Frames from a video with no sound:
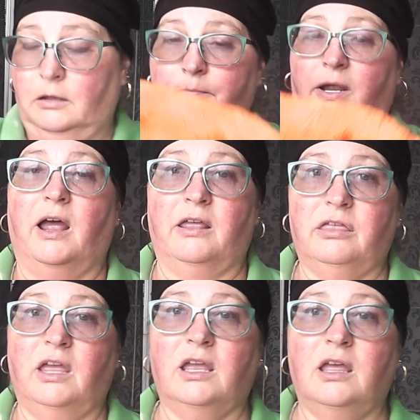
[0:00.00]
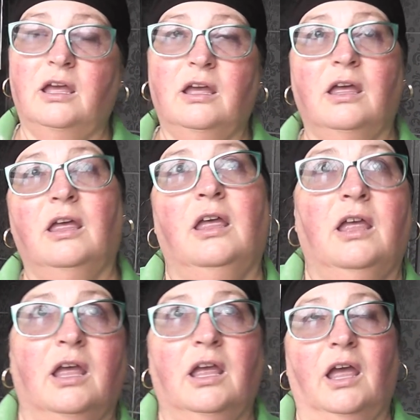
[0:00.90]
But I think
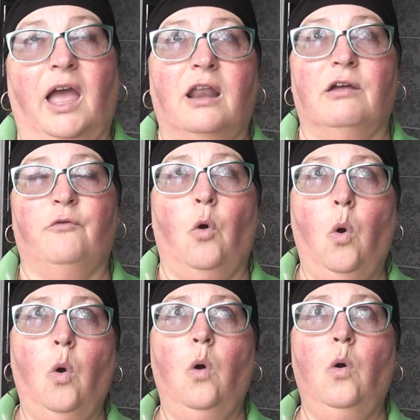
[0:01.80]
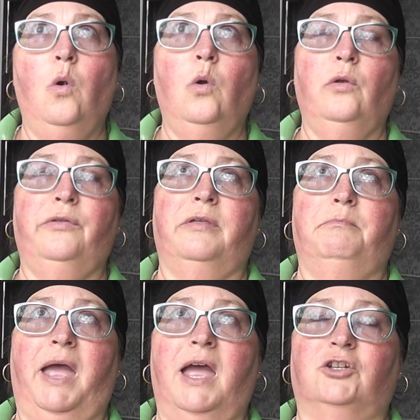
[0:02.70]
out of all the
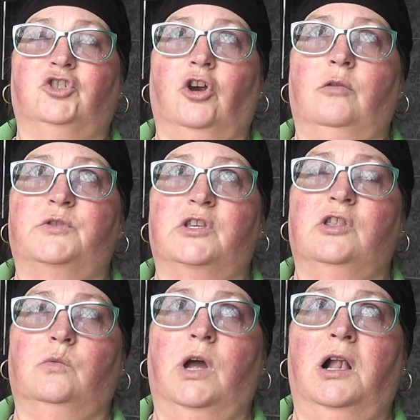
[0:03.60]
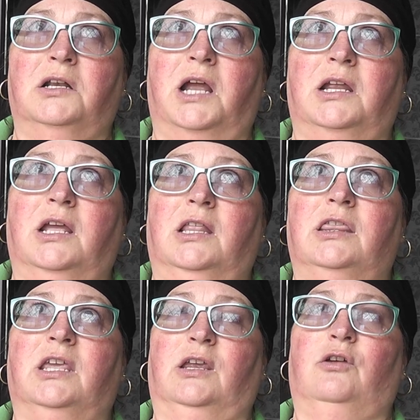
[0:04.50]
bad jobs in the world I can
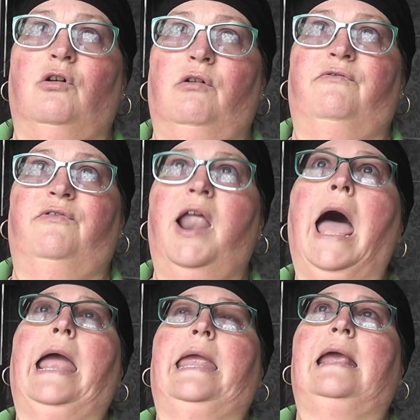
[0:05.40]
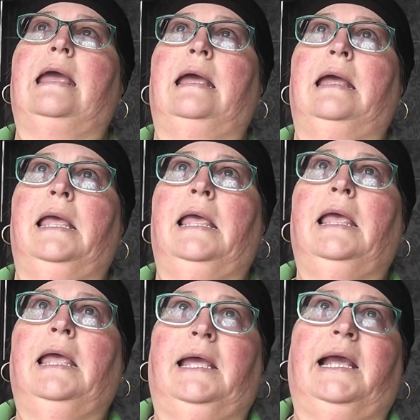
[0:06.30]
think of, like
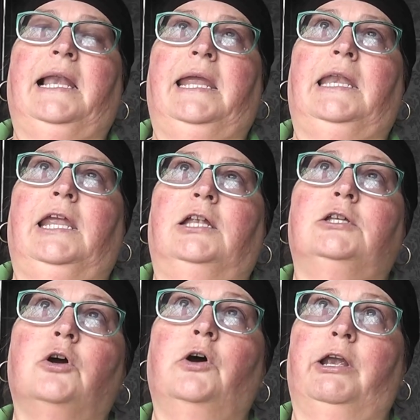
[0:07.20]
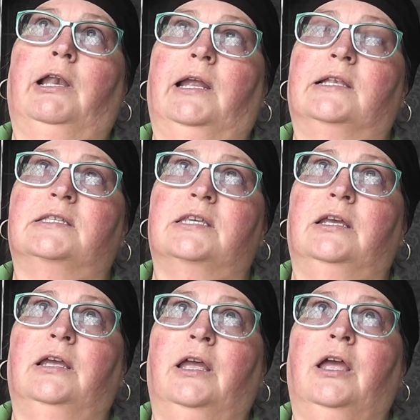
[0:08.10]
cleaning
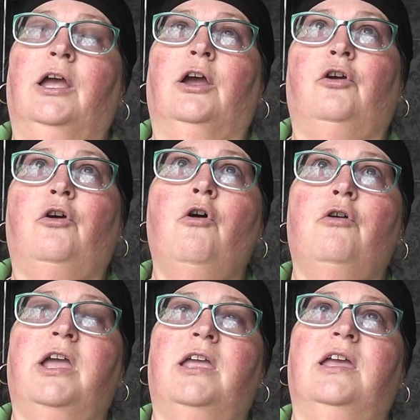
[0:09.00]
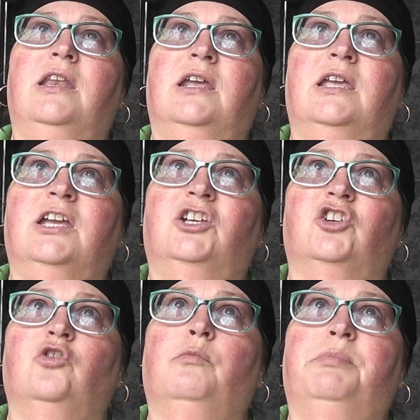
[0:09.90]
toilets, cooking in the
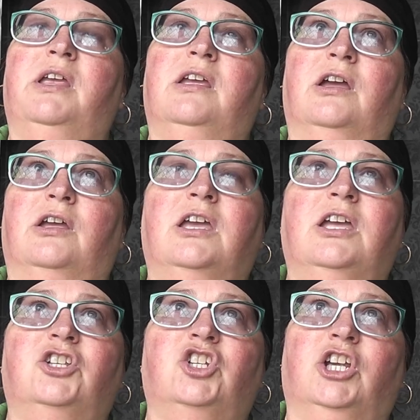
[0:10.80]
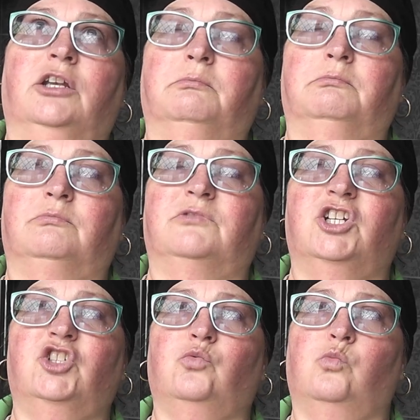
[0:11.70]
kitchen, or being a kitchen
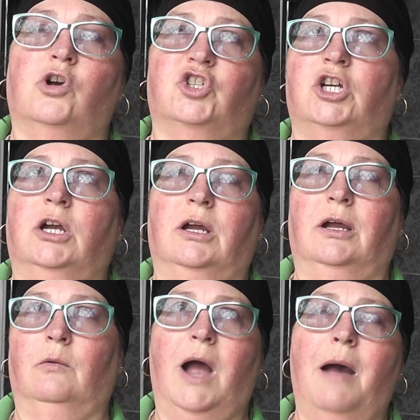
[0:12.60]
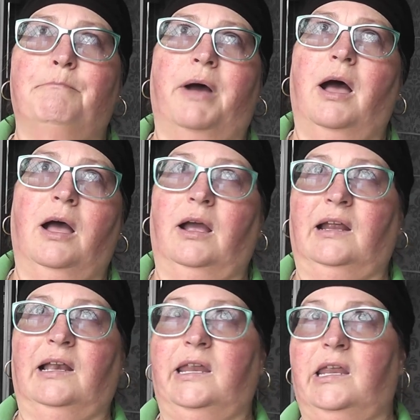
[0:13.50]
dishwasher,
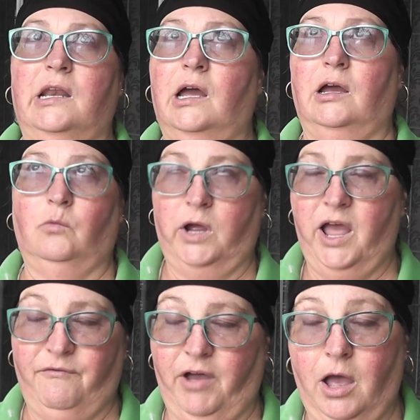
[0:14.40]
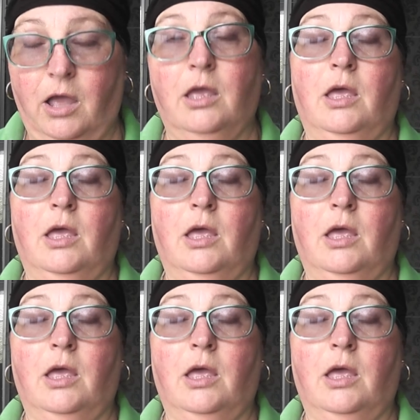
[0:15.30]
upper cleaner, whatever,